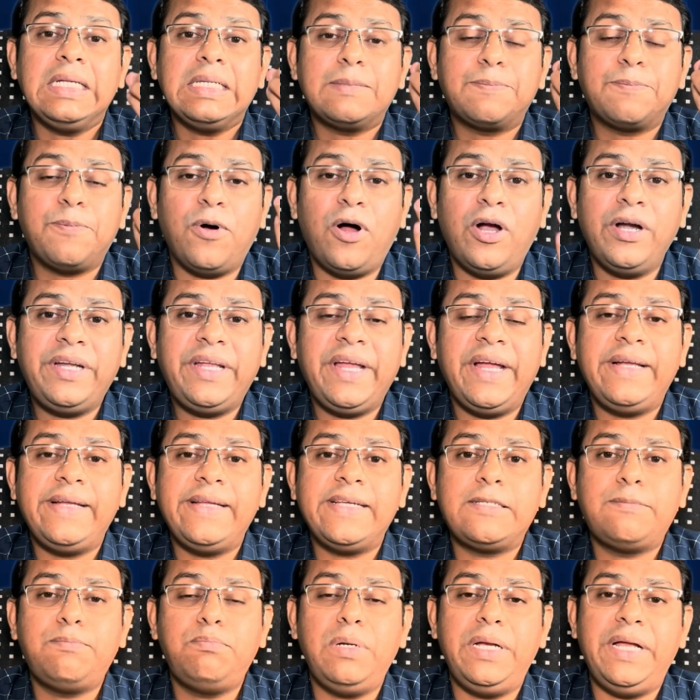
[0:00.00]

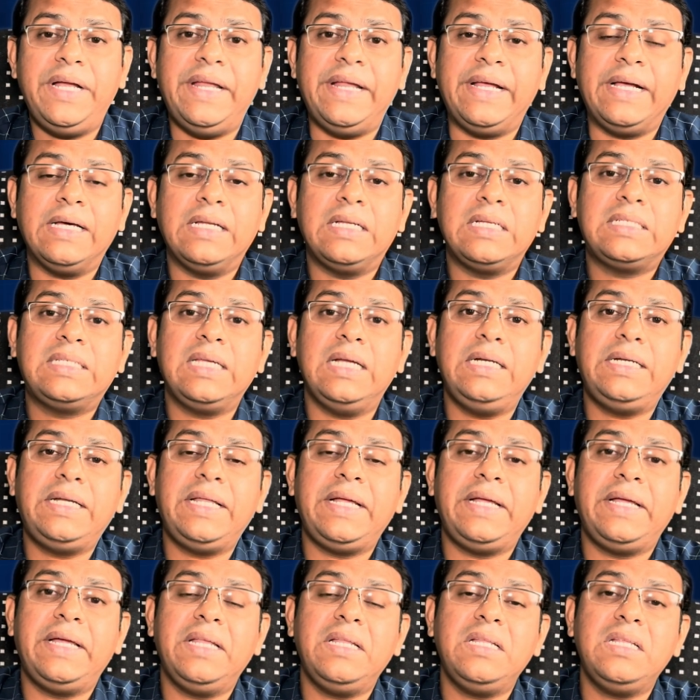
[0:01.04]
spontaneous bleeding
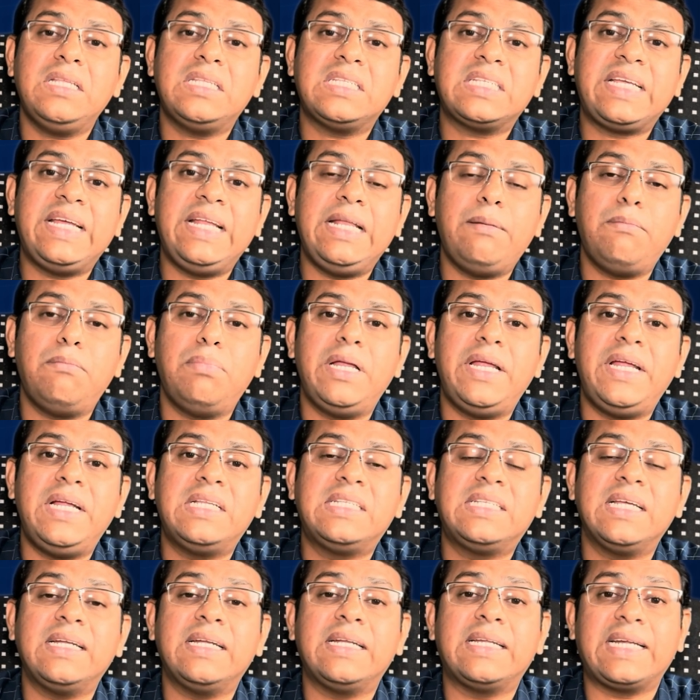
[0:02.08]
resulting in skin
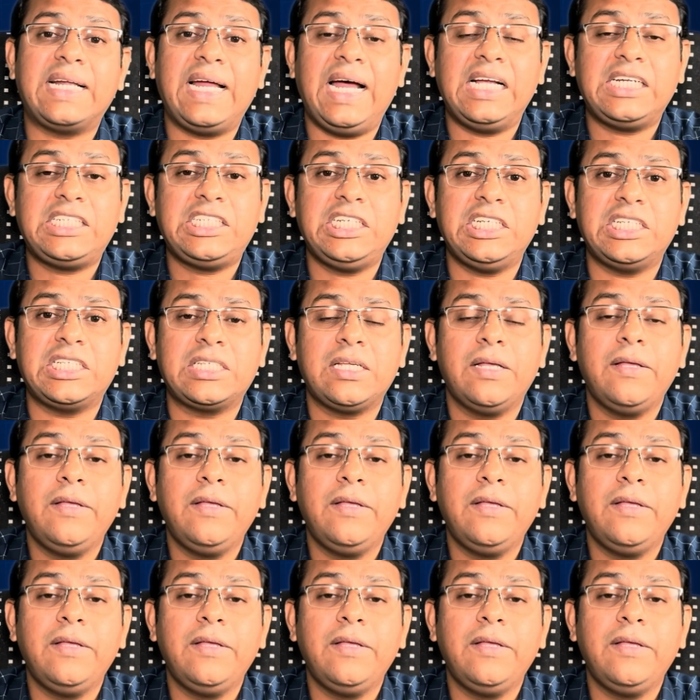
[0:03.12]
bleeds and rashes